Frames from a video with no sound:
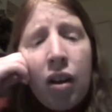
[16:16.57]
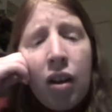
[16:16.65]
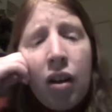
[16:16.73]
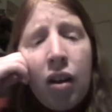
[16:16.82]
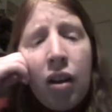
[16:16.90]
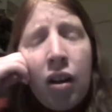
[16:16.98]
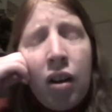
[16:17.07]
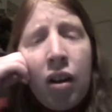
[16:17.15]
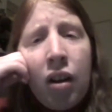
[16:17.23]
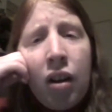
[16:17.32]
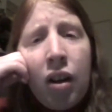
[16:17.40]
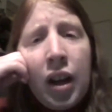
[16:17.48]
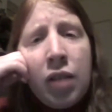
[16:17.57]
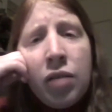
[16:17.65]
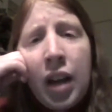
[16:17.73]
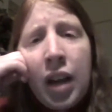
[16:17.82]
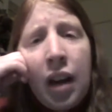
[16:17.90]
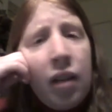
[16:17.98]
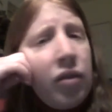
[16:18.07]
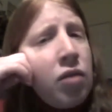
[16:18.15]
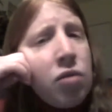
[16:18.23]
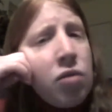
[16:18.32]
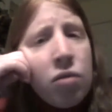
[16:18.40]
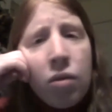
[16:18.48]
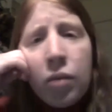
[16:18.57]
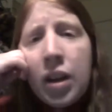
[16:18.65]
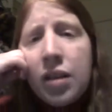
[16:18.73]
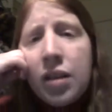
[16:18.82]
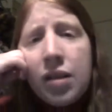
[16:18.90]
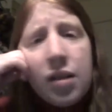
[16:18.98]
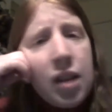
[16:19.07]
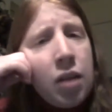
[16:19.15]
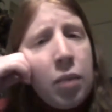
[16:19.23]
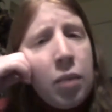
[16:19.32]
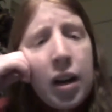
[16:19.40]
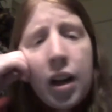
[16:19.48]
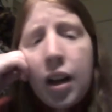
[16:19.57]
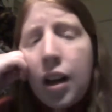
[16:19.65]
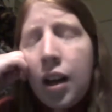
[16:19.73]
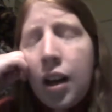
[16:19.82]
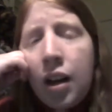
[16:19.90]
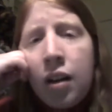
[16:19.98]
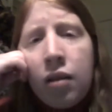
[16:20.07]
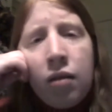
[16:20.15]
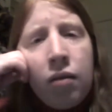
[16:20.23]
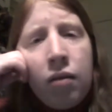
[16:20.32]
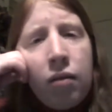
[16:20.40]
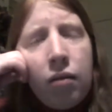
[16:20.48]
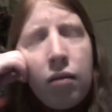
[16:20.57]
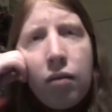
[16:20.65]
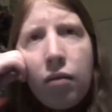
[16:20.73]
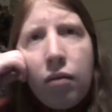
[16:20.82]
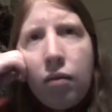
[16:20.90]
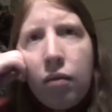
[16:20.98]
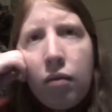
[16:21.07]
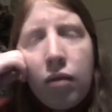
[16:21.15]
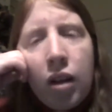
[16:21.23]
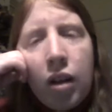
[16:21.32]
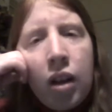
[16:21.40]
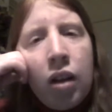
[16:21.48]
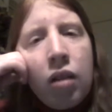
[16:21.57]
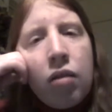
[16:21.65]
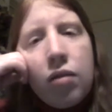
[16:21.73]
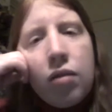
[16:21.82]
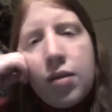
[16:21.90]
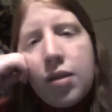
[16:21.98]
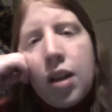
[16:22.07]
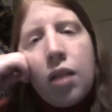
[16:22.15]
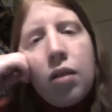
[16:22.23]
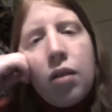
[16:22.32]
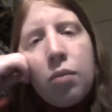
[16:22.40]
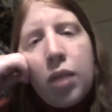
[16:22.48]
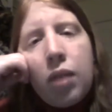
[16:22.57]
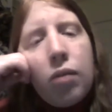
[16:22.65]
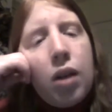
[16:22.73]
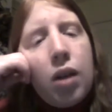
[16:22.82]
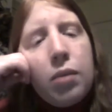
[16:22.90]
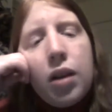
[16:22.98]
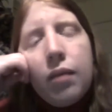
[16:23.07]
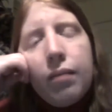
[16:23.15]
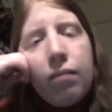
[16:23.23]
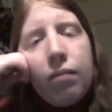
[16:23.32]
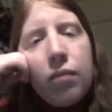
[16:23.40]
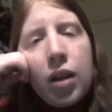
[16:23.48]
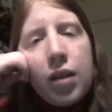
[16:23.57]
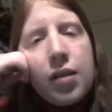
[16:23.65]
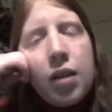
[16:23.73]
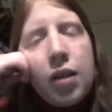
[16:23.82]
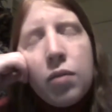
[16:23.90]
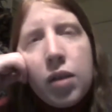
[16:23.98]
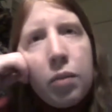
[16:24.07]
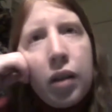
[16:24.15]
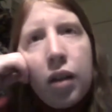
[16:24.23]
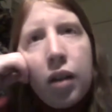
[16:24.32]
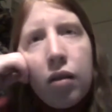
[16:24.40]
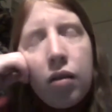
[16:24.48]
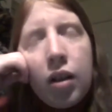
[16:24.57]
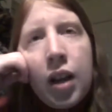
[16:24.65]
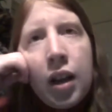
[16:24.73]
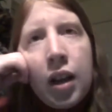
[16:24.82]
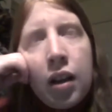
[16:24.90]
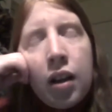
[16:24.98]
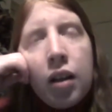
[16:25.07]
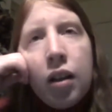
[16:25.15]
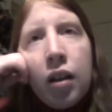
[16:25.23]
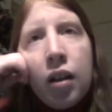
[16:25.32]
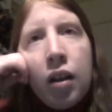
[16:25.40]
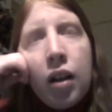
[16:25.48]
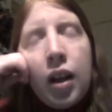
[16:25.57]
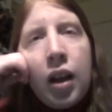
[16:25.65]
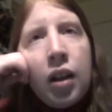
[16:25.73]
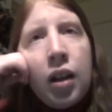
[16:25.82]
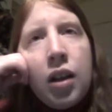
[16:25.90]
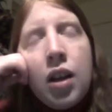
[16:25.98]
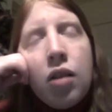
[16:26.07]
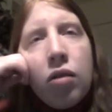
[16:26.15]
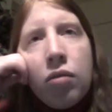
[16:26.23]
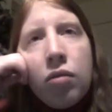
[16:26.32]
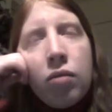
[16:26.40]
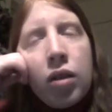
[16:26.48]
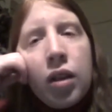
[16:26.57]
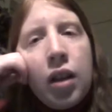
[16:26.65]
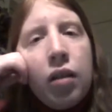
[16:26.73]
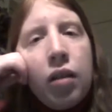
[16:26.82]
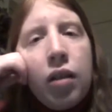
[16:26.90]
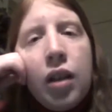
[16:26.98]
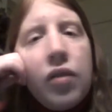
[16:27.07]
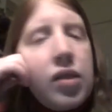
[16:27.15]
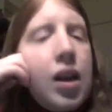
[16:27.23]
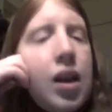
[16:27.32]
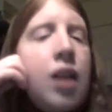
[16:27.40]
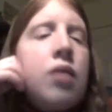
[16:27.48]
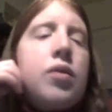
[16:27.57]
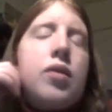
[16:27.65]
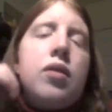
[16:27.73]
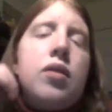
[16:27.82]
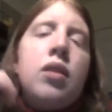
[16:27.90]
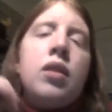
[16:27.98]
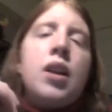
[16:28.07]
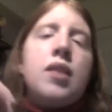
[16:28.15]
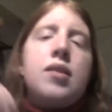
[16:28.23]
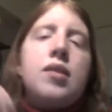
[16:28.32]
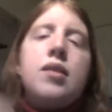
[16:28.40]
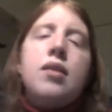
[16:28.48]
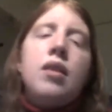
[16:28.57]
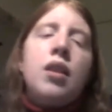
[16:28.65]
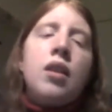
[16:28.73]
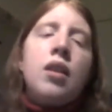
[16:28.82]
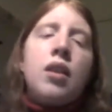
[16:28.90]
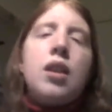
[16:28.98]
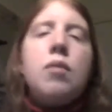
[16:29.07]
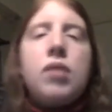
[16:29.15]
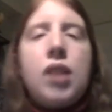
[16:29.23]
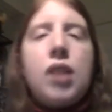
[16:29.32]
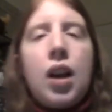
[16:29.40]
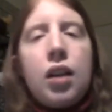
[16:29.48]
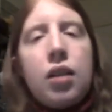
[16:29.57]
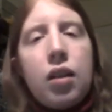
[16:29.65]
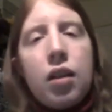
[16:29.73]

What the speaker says: I only had a few short weeks to say goodbye, and I couldn't say goodbye to Robbie because he was up in Connecticut and he couldn't really leave his house unless he was getting